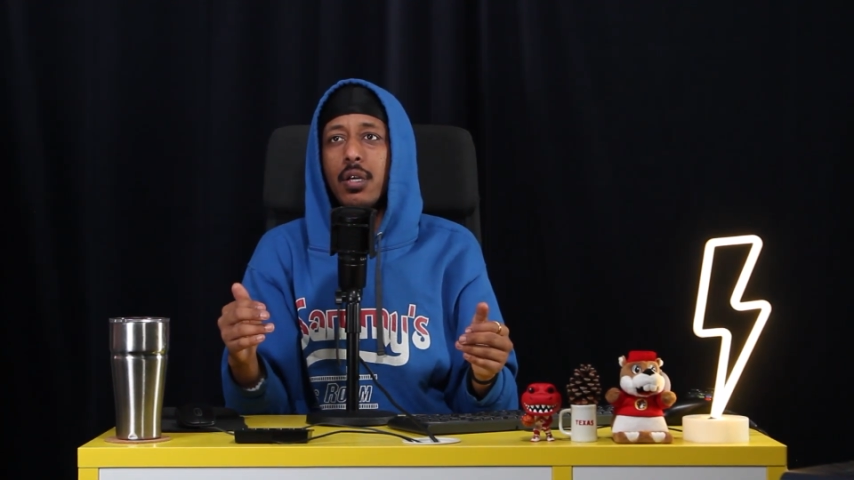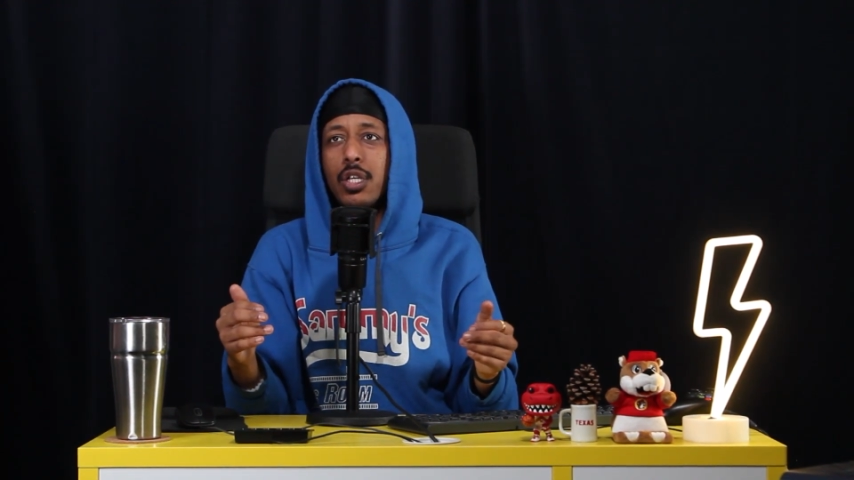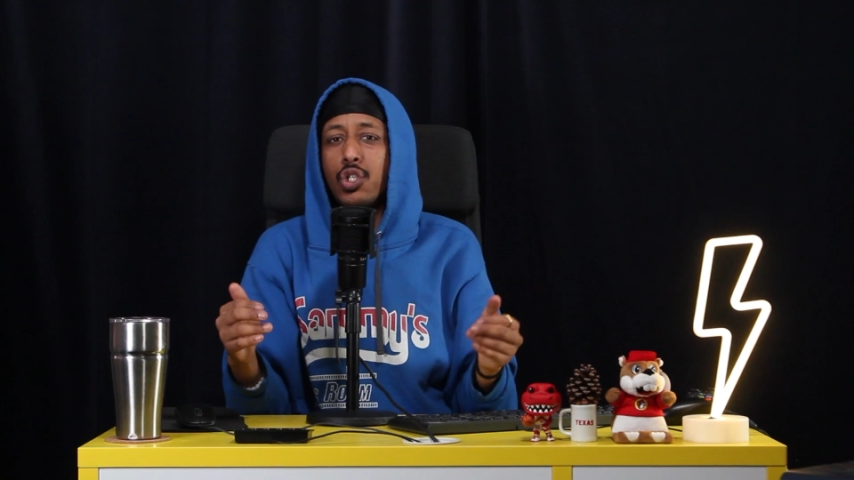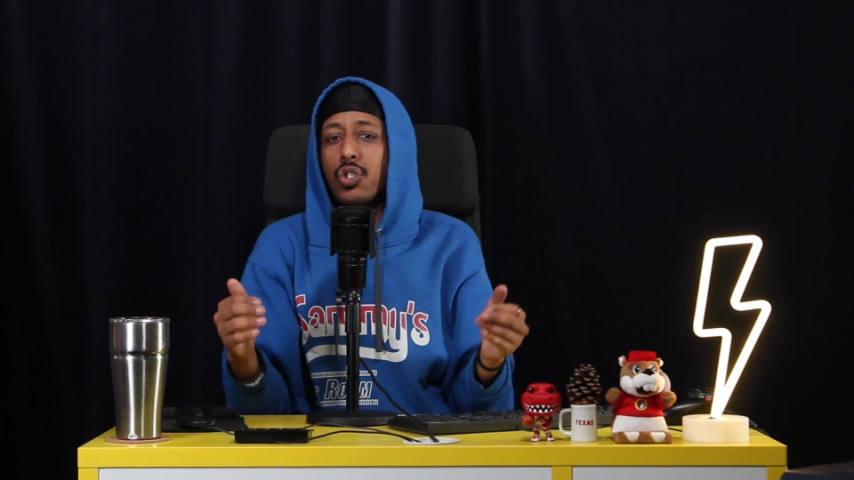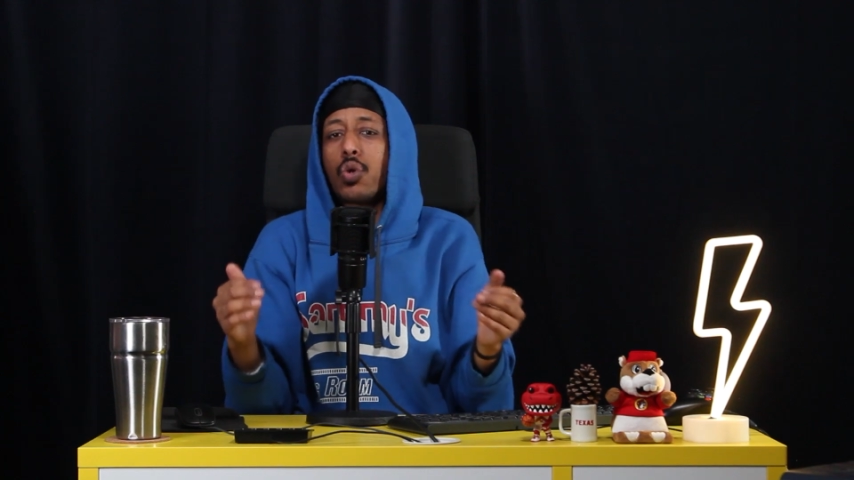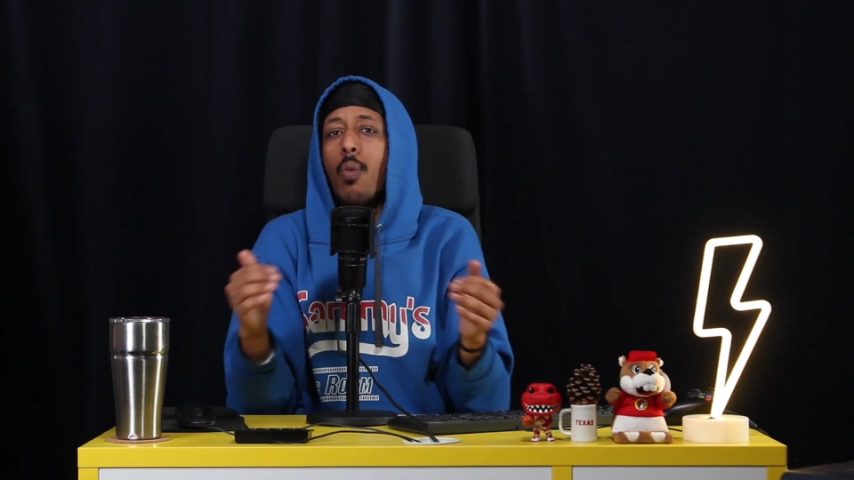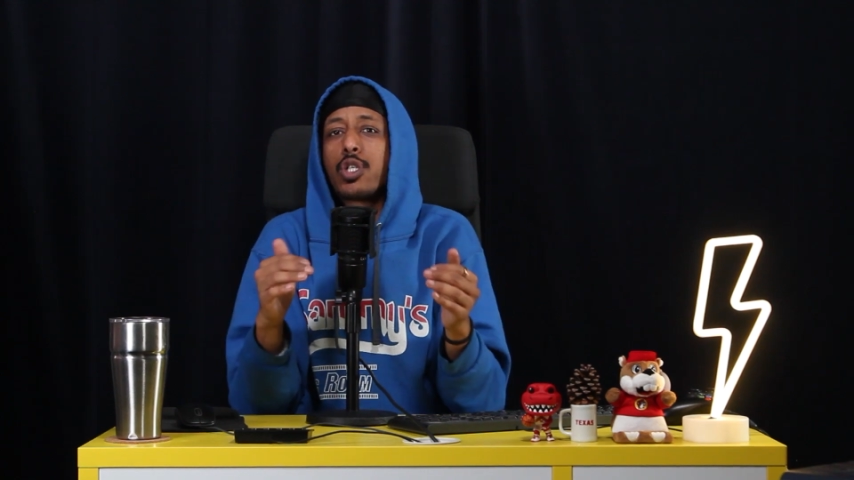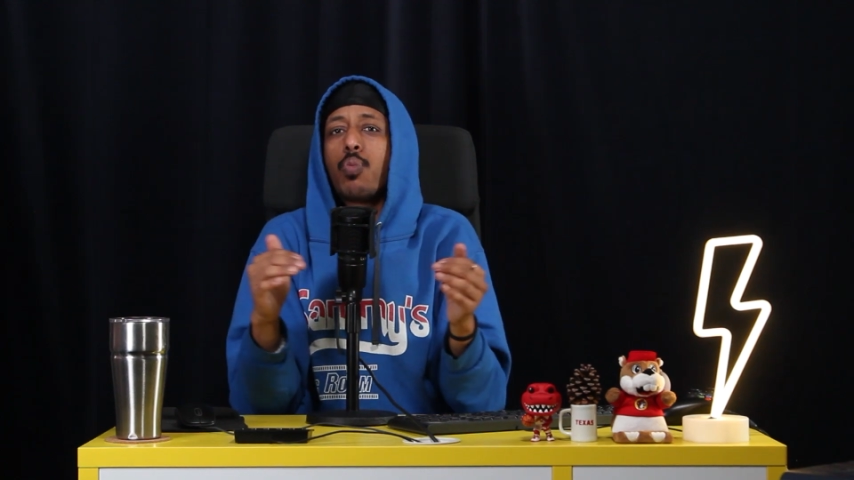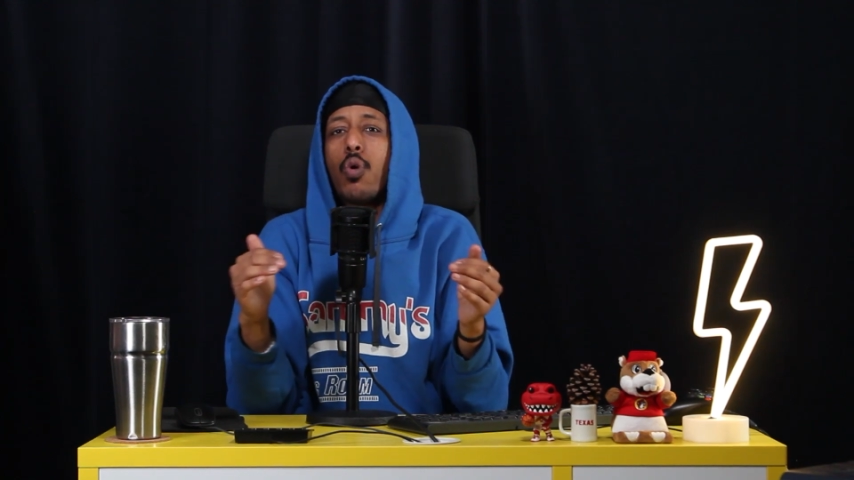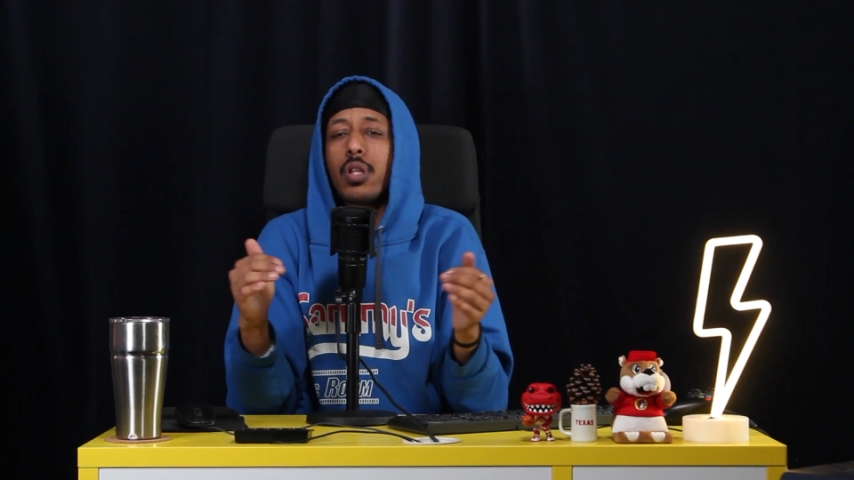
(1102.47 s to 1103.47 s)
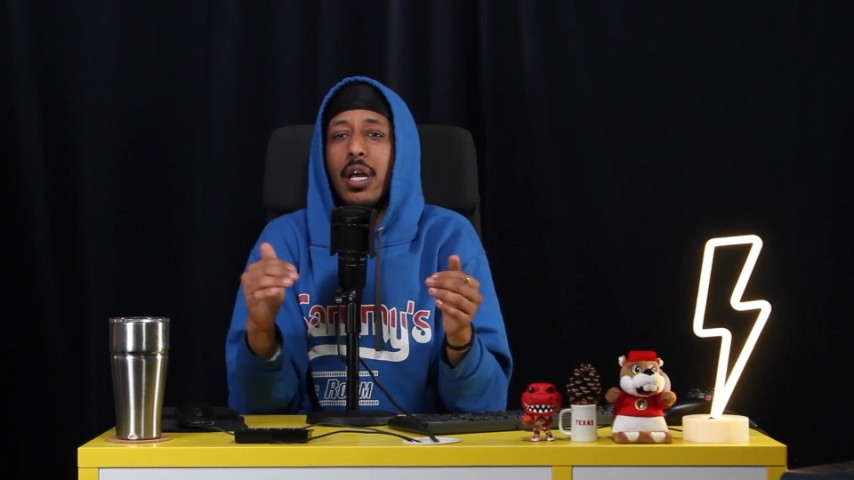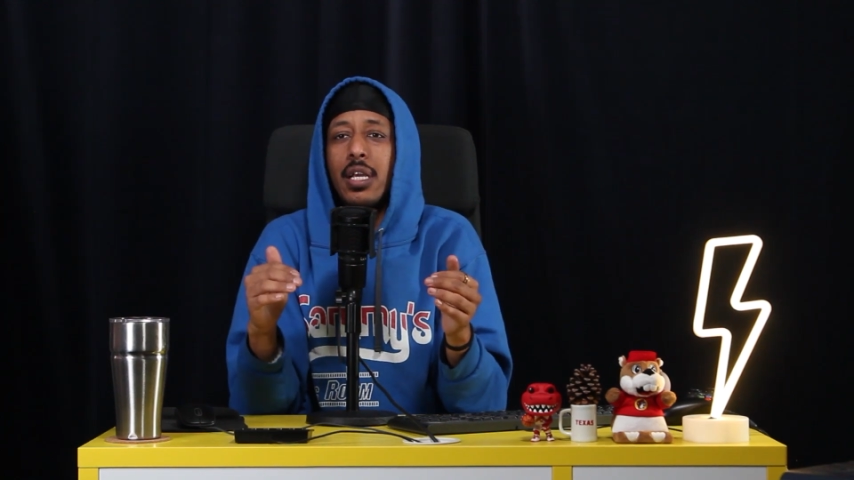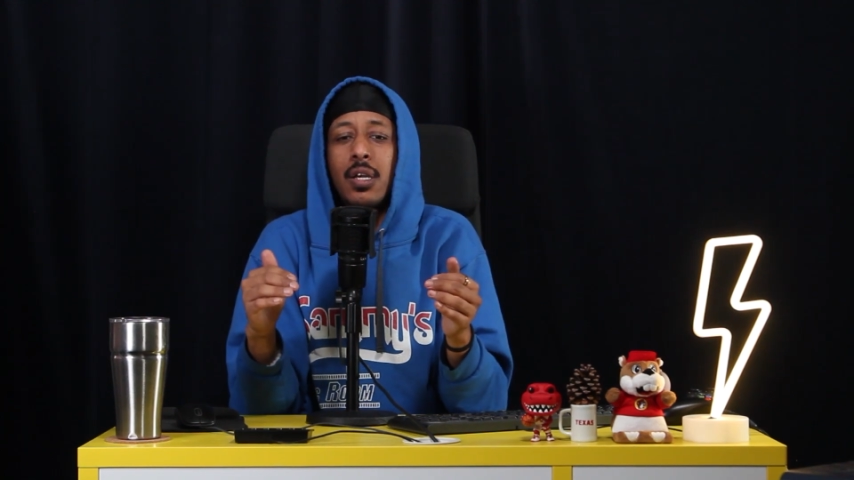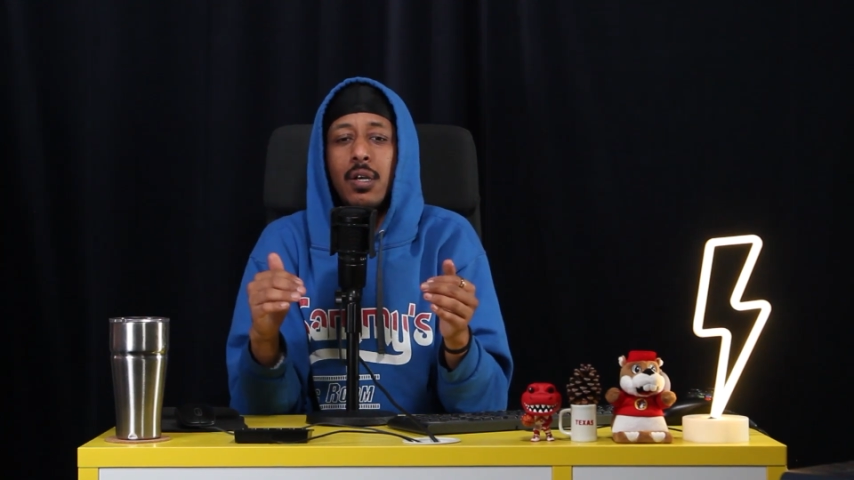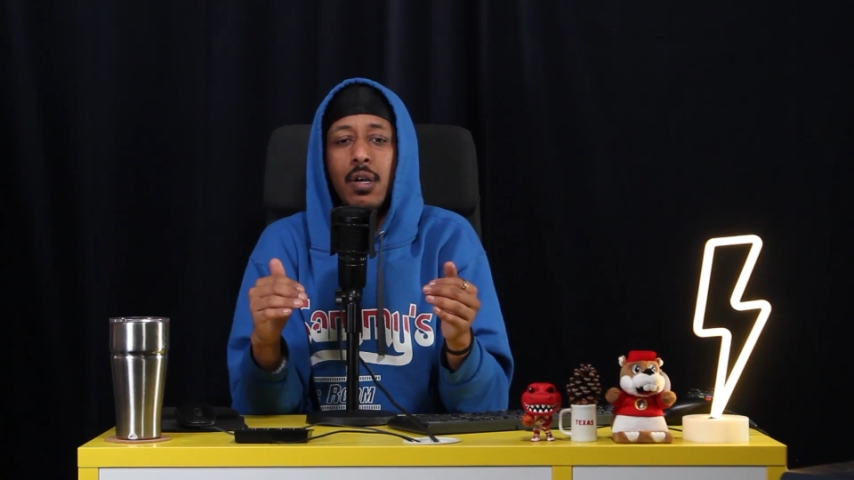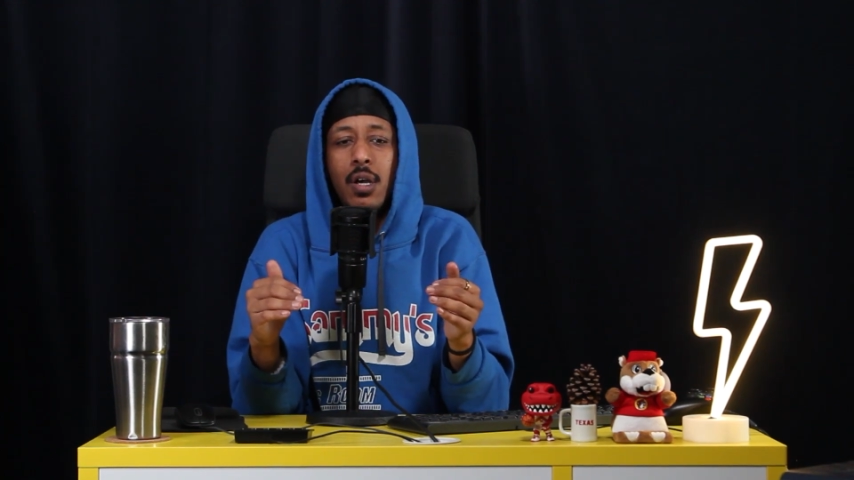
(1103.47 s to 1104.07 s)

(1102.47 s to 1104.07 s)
It's so much more like